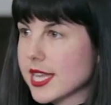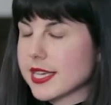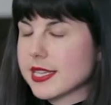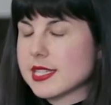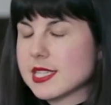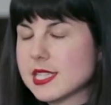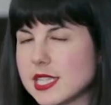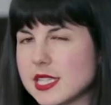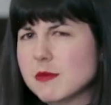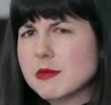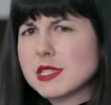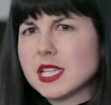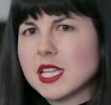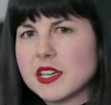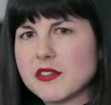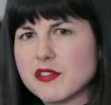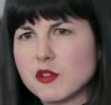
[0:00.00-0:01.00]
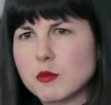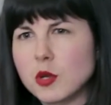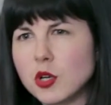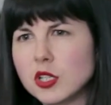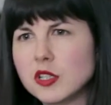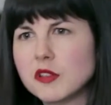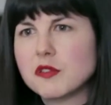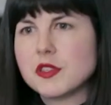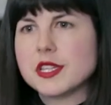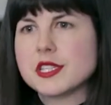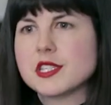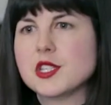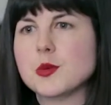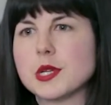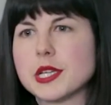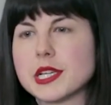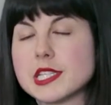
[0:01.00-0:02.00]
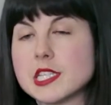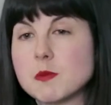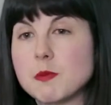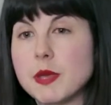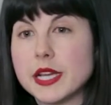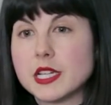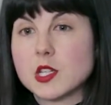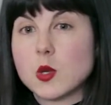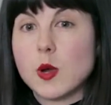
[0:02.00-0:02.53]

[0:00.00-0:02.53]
and it seems like from all of this you would expect